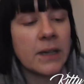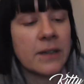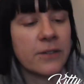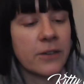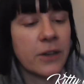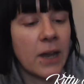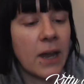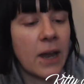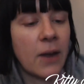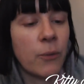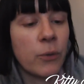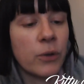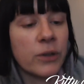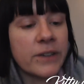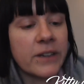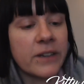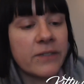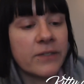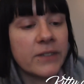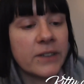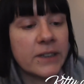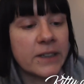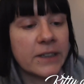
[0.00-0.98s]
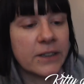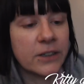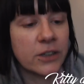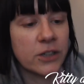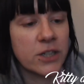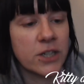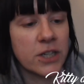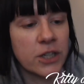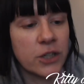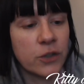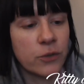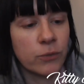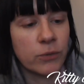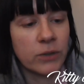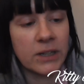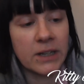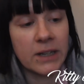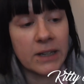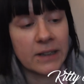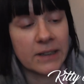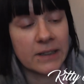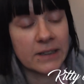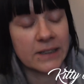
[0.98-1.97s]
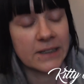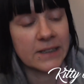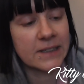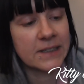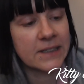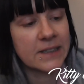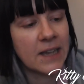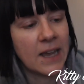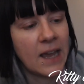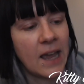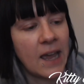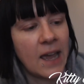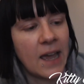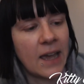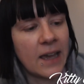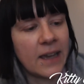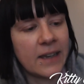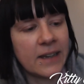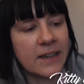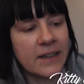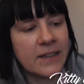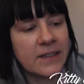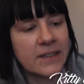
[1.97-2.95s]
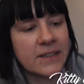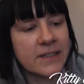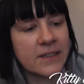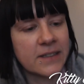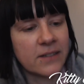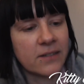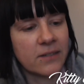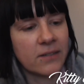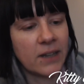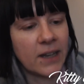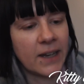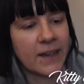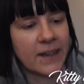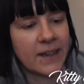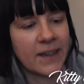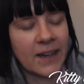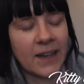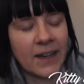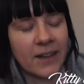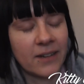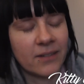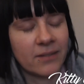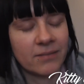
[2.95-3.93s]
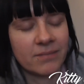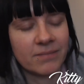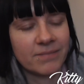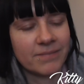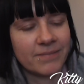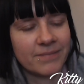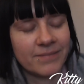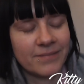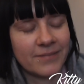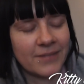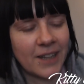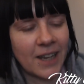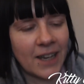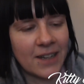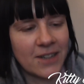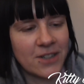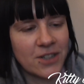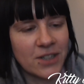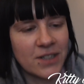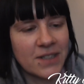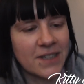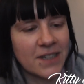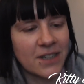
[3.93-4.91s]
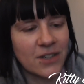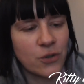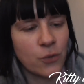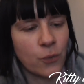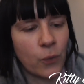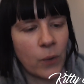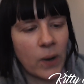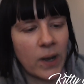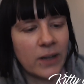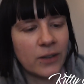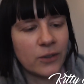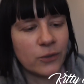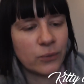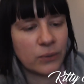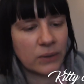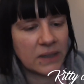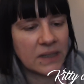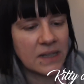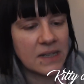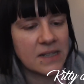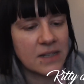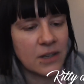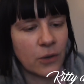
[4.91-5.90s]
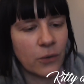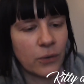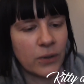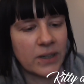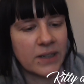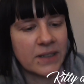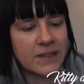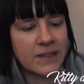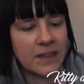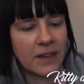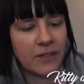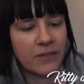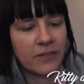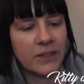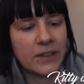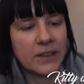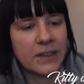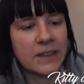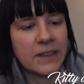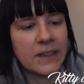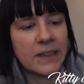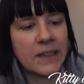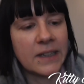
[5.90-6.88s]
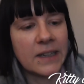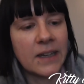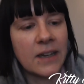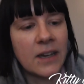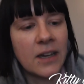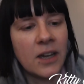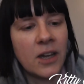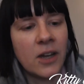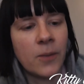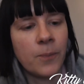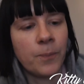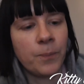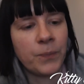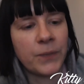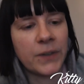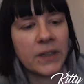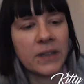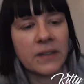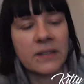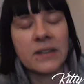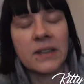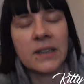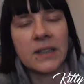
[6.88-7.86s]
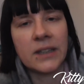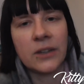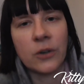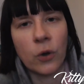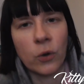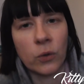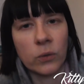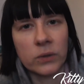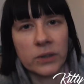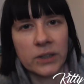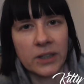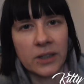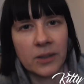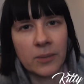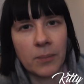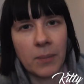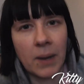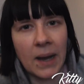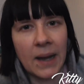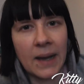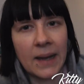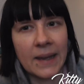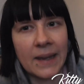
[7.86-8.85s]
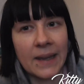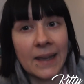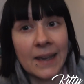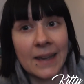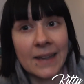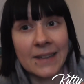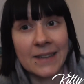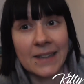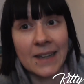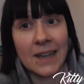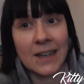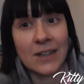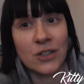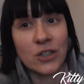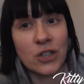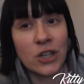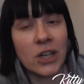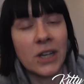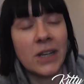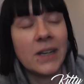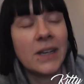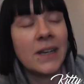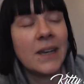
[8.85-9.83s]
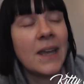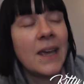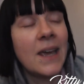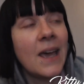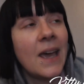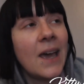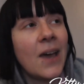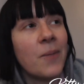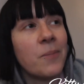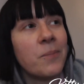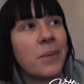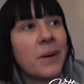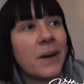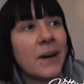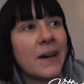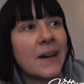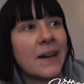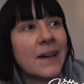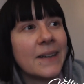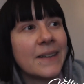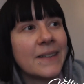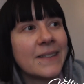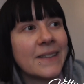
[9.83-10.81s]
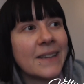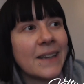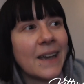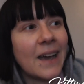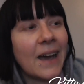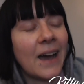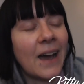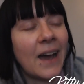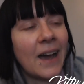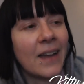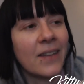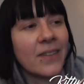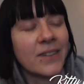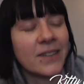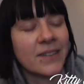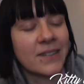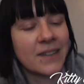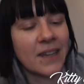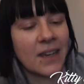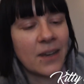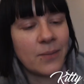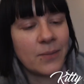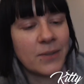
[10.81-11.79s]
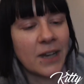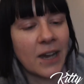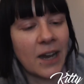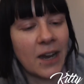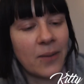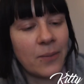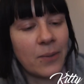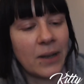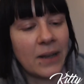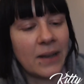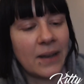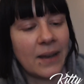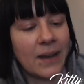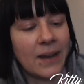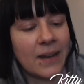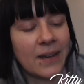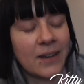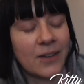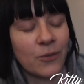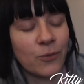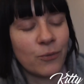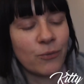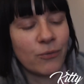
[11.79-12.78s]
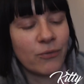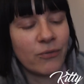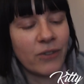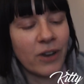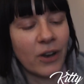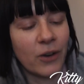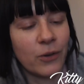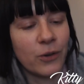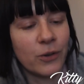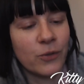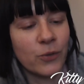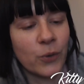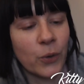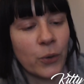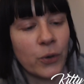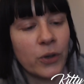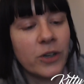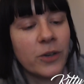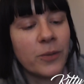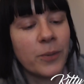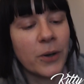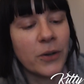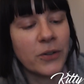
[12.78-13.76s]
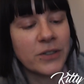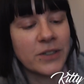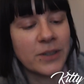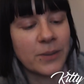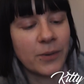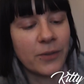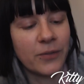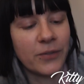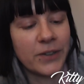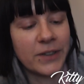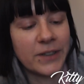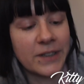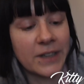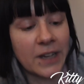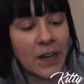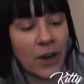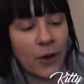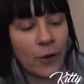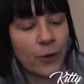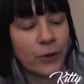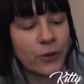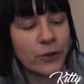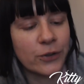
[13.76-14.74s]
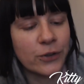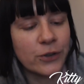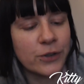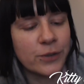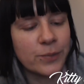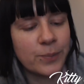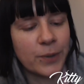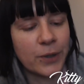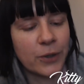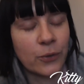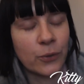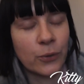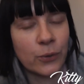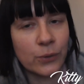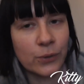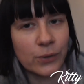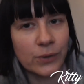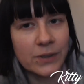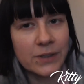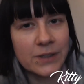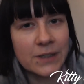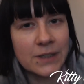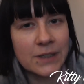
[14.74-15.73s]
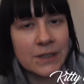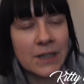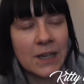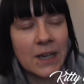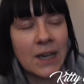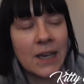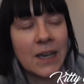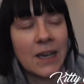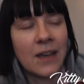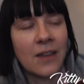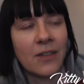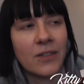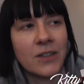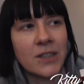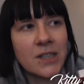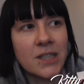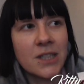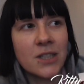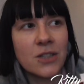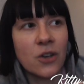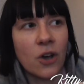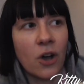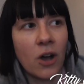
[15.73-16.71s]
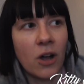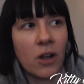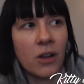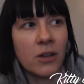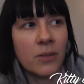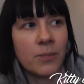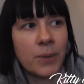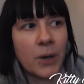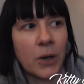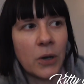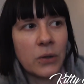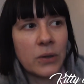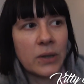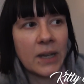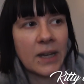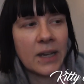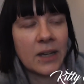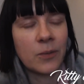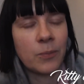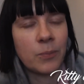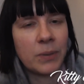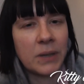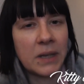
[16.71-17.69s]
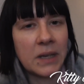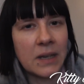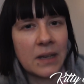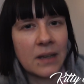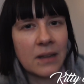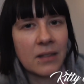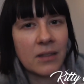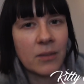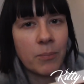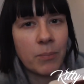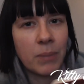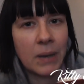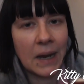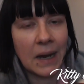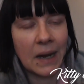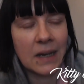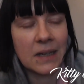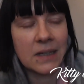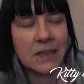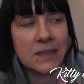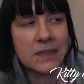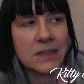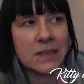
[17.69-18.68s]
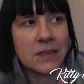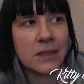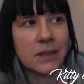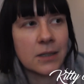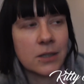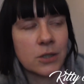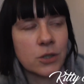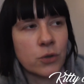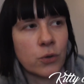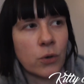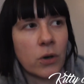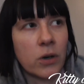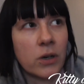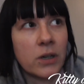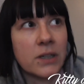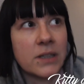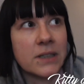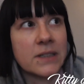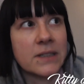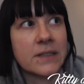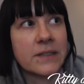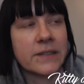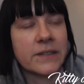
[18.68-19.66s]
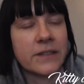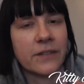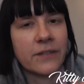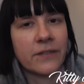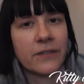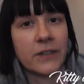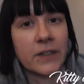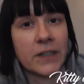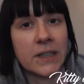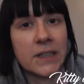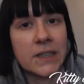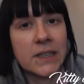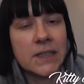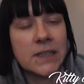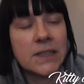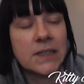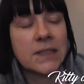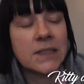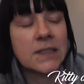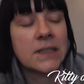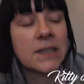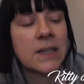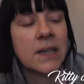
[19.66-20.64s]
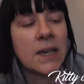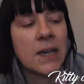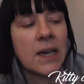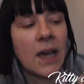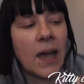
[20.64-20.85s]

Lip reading: So yeah, we'll definitely continue reading this. It is like just such a wild read, so it is definitely easily holding my attention, but at the same time I'm like very worried about some of these characters because this is all about like being the biggest, the strongest, the fittest.